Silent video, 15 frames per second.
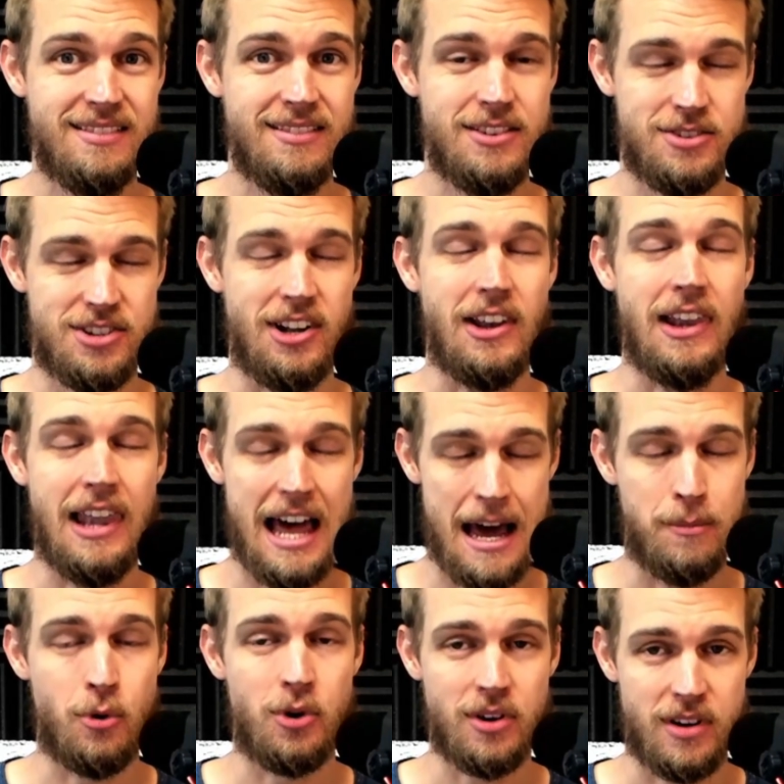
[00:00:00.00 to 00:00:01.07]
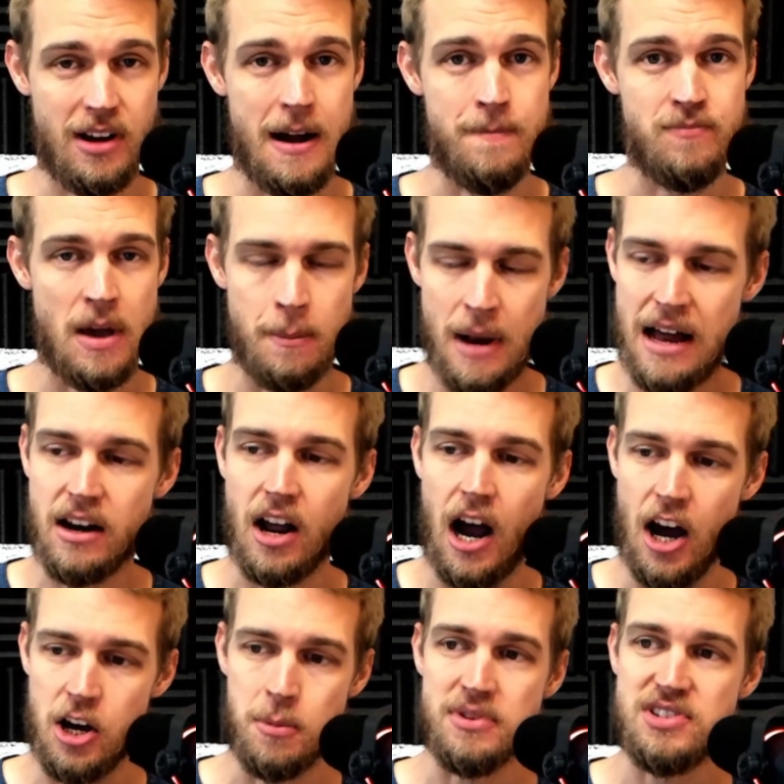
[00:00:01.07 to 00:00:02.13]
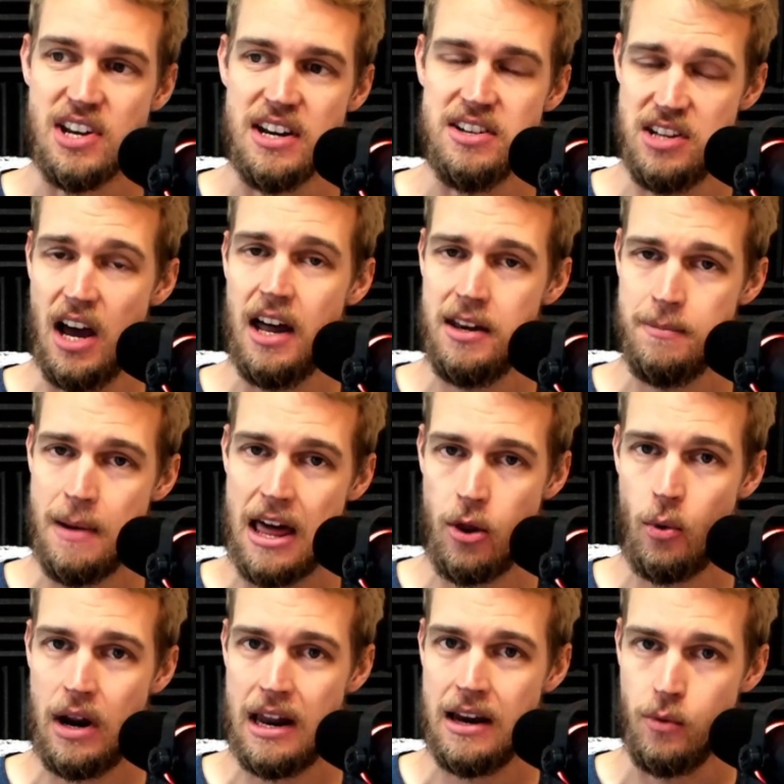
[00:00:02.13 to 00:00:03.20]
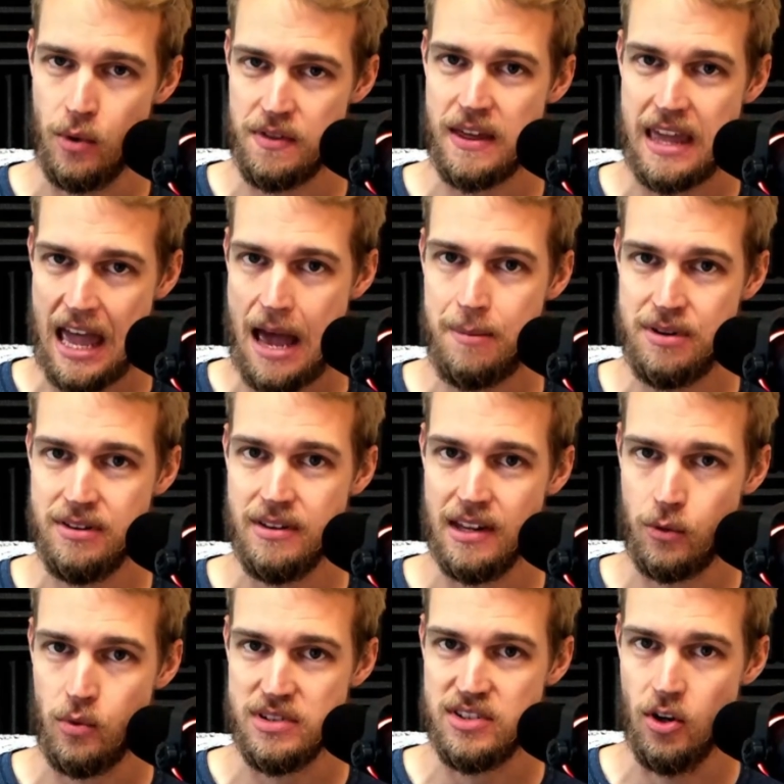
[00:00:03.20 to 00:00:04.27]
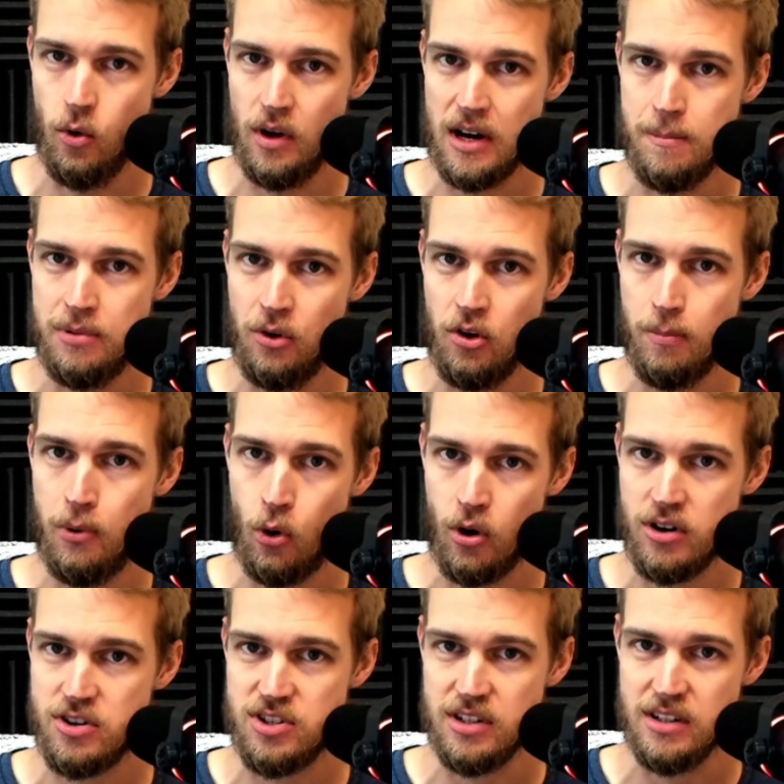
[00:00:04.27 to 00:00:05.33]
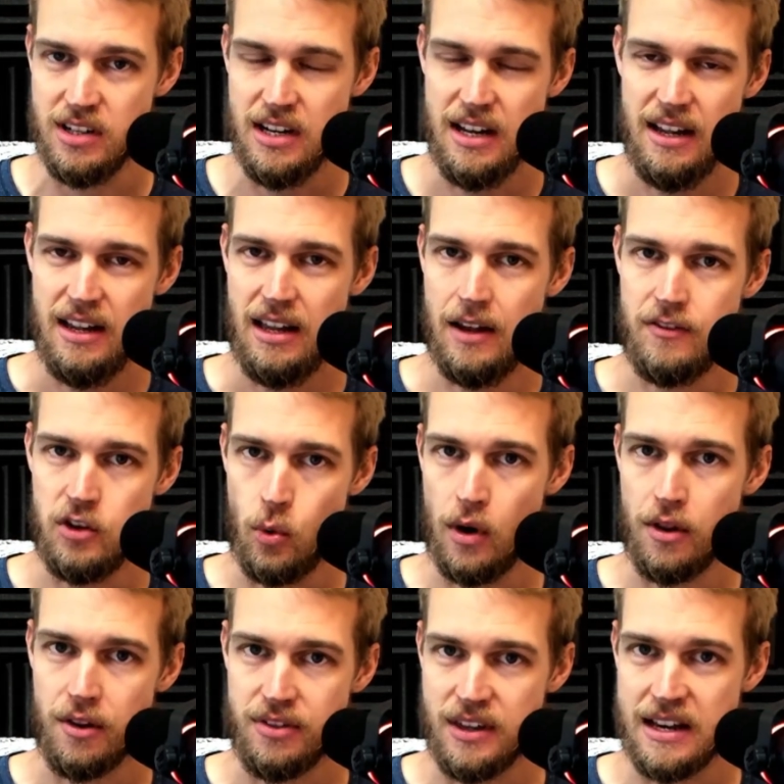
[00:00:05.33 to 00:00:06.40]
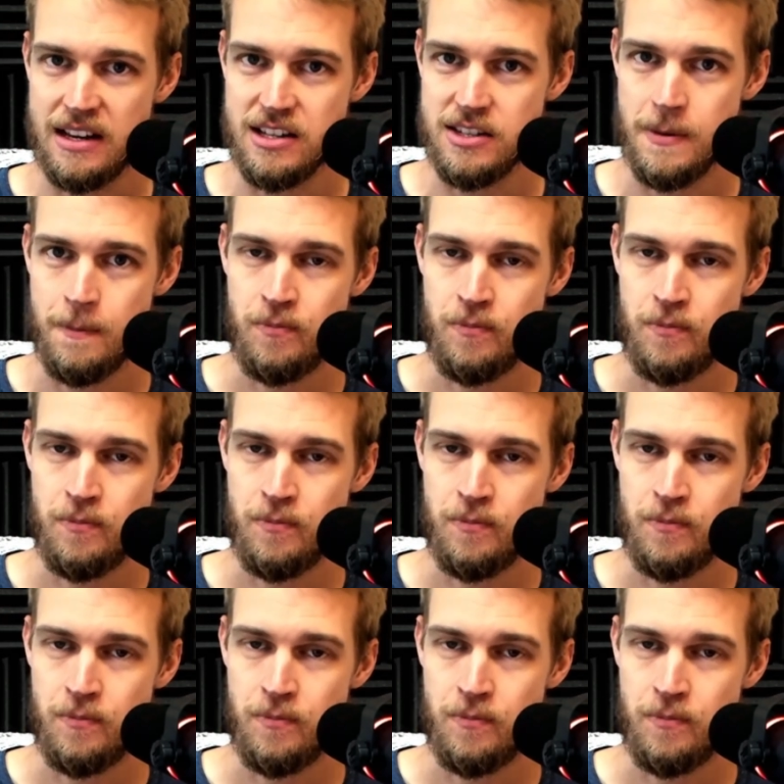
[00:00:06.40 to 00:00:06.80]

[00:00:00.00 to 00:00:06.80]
There's a lot more to come. I'm not 100% done, by the way, with the cabin. Like, we still want to build a porch and a few other things.